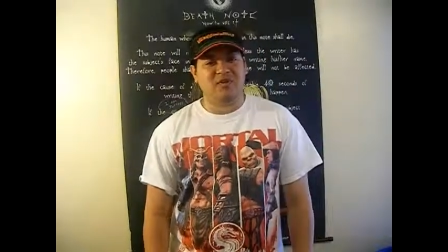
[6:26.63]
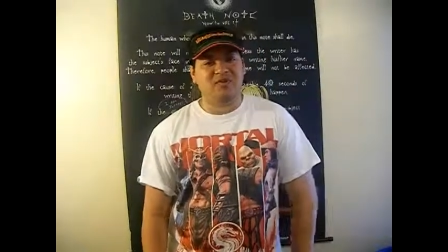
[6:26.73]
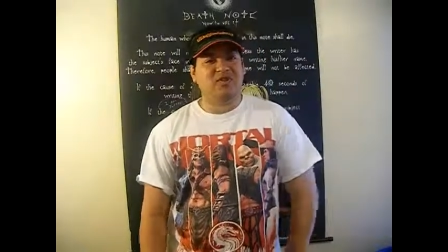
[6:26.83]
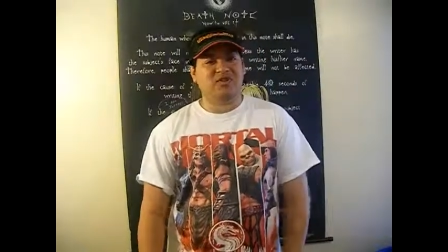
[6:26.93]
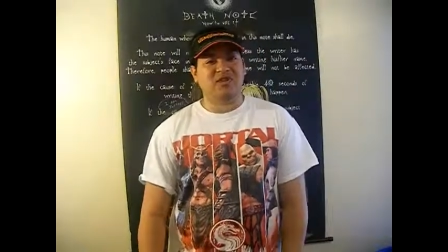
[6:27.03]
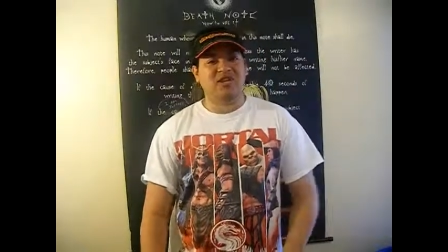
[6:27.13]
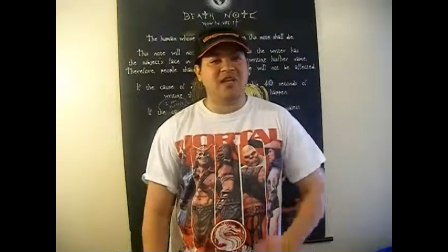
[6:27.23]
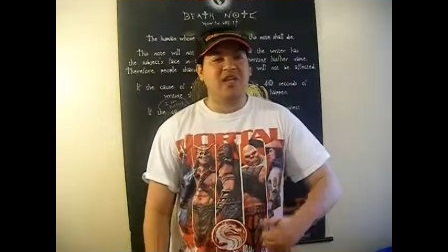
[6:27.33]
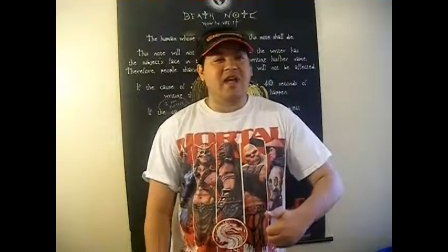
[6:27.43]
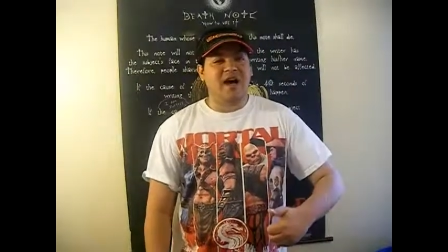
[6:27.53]
But
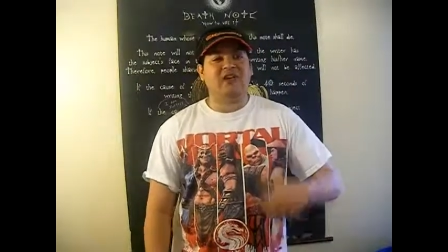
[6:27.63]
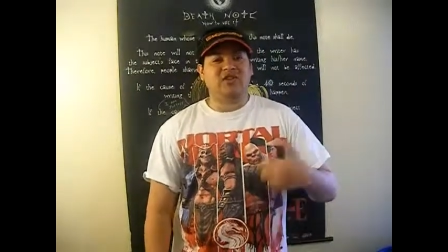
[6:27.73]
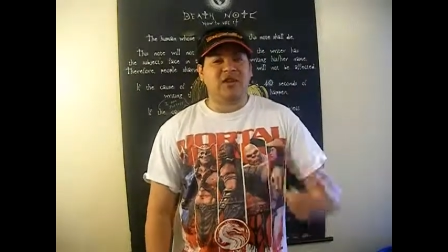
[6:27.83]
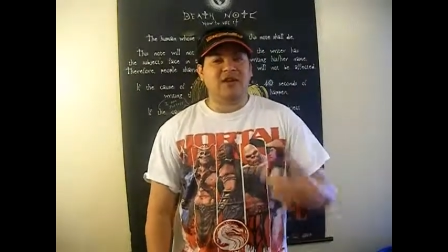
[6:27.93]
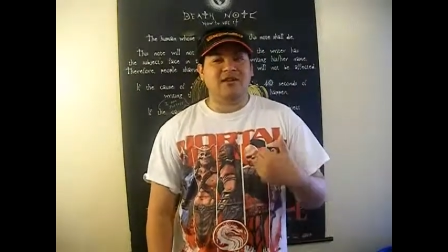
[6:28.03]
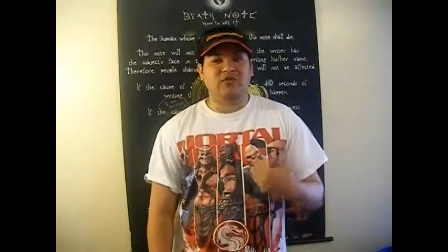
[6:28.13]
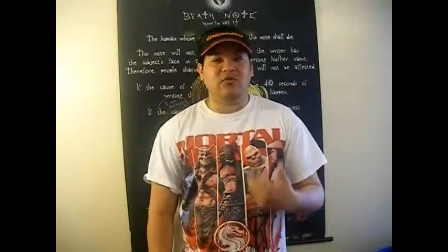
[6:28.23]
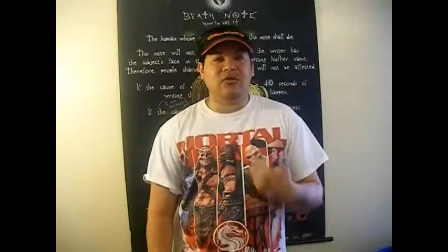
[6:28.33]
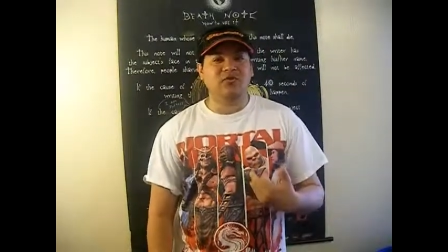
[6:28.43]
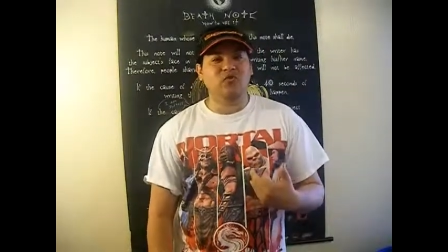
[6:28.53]
personally, I still kind of
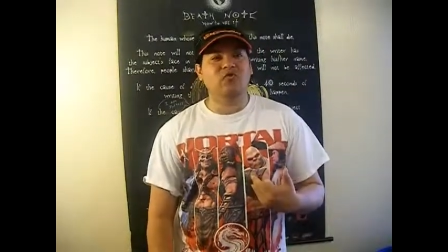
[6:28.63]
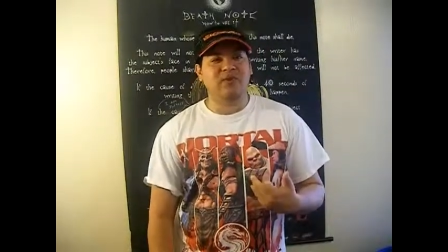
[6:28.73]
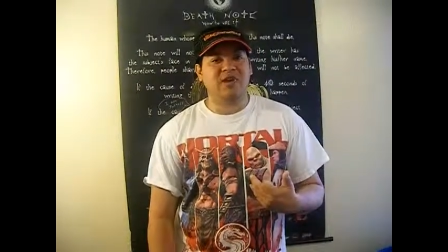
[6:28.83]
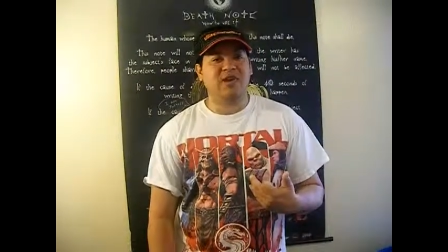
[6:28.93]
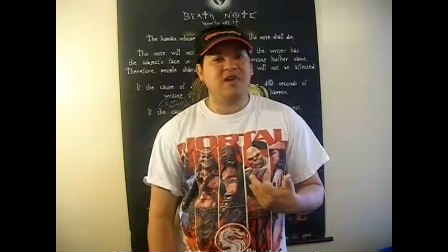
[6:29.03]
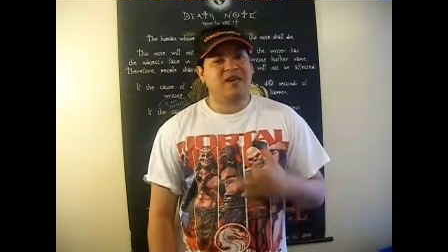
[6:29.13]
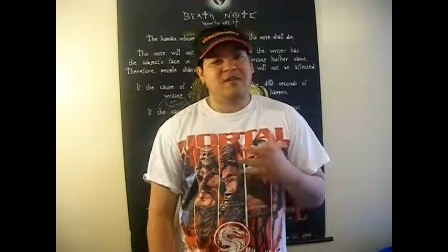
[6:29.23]
enjoyed the movie,